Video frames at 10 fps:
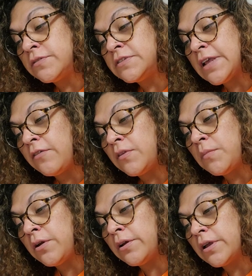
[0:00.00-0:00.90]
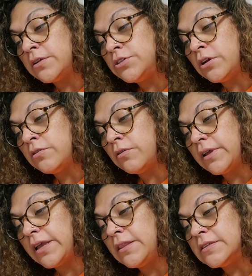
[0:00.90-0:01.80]
of South America
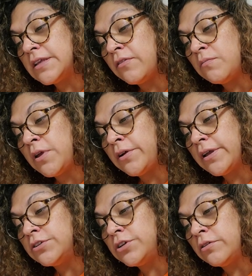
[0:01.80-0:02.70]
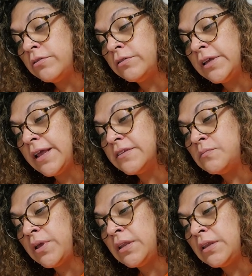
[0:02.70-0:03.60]
in the South American jungle, and has
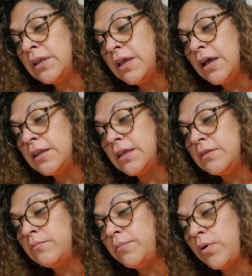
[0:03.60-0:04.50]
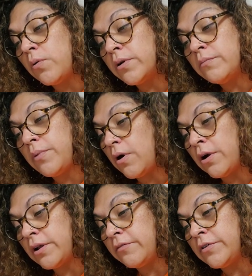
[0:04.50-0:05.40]
been an important
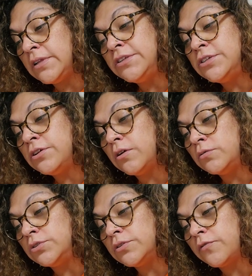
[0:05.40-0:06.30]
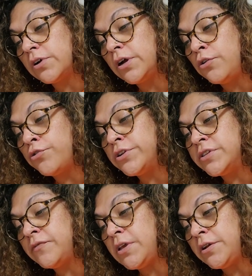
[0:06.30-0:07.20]
part of religion culture for hundreds
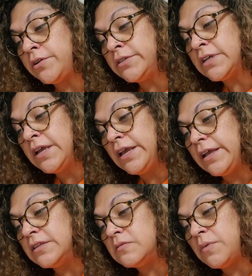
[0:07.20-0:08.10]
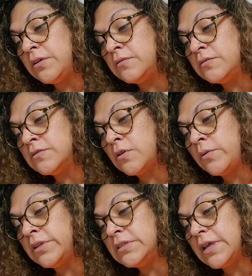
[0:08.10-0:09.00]
of years. It smells so
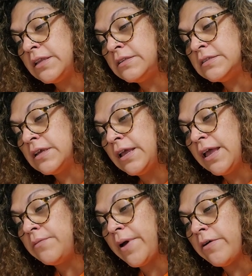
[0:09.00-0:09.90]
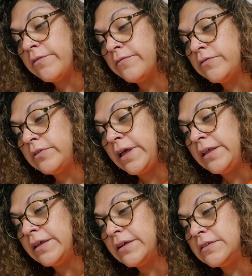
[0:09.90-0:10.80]
intense and powerful that
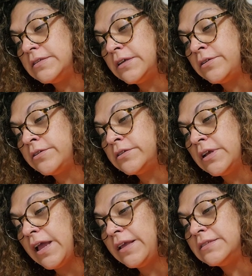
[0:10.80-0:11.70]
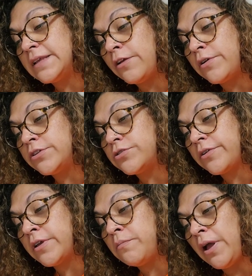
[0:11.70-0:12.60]
it considers a sacred
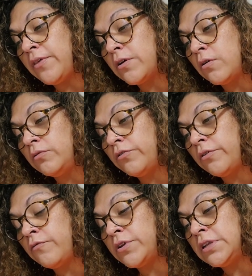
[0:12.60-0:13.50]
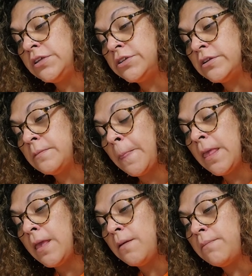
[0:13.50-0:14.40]
tree by the culture of religion.
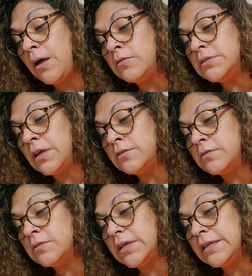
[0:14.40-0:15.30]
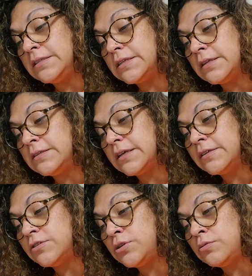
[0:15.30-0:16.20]
Palo Santo incense
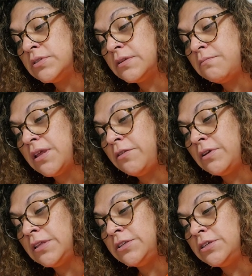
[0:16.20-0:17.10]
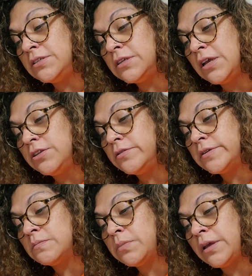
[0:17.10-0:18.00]
is used in many religions to
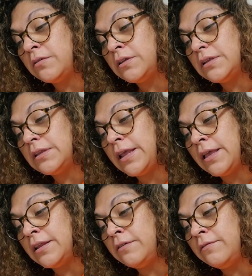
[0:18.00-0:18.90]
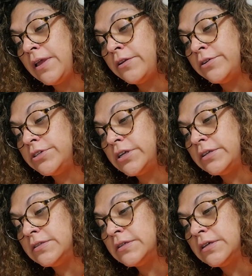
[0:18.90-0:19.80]
expel negative energy and
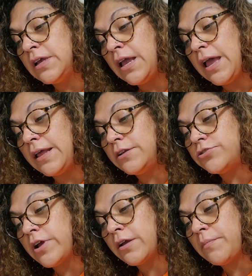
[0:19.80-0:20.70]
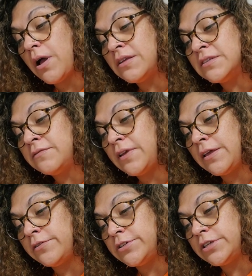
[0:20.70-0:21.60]
attract positive
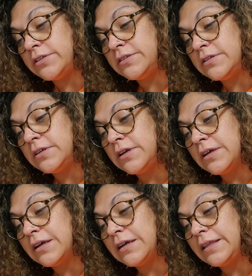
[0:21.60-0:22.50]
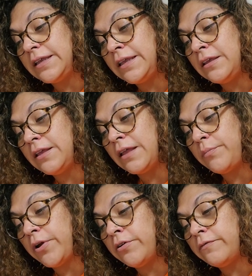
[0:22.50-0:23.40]
energies, cleaning and
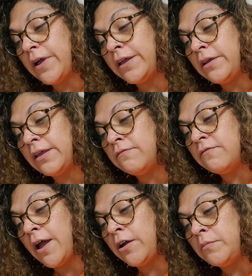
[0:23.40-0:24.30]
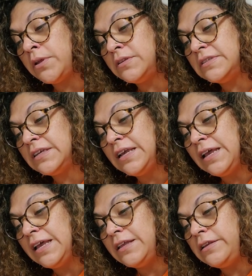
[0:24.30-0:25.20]
purifying environments.
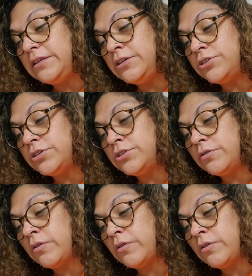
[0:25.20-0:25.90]
In addition to